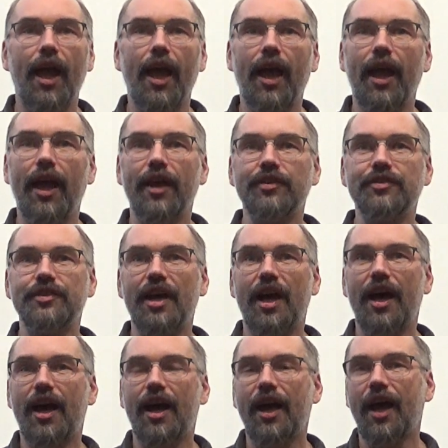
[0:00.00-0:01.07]
And
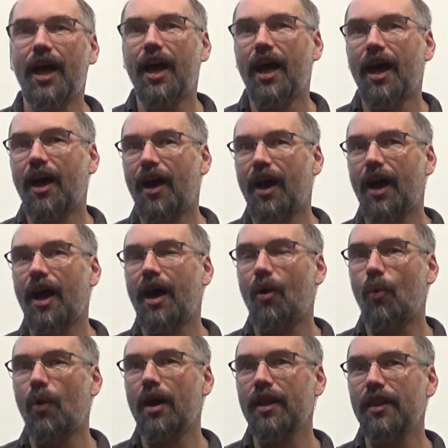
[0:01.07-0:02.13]

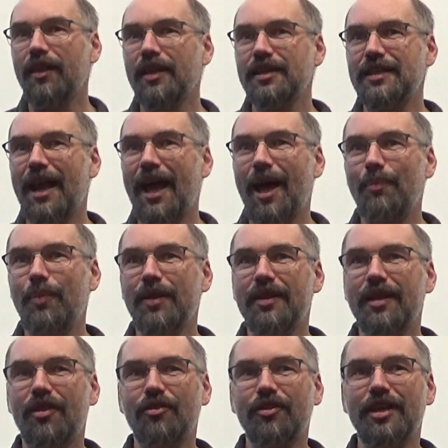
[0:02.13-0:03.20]
one of the things that happened
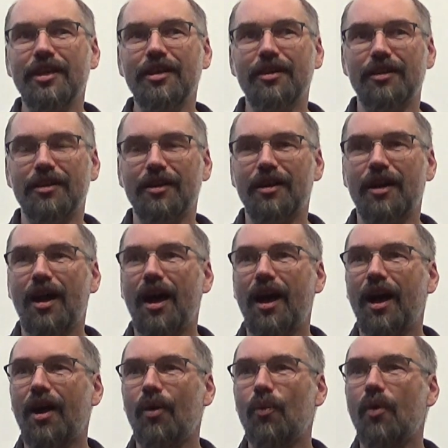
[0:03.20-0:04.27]
the other year
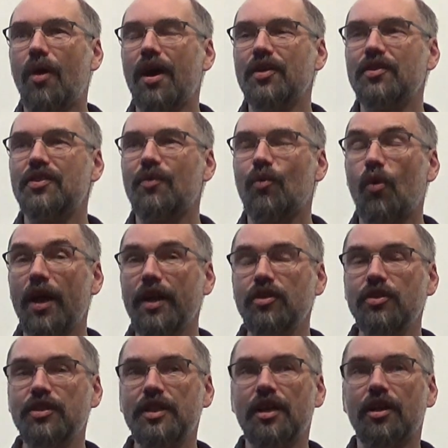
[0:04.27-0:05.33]
was quite
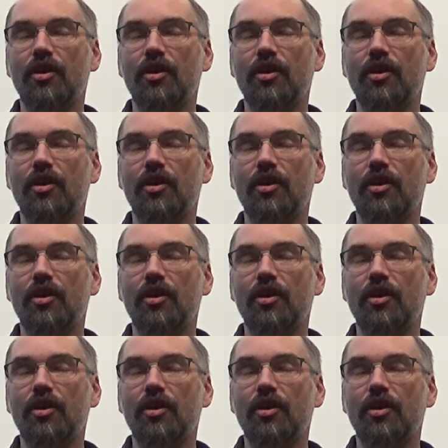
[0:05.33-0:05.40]
interesting.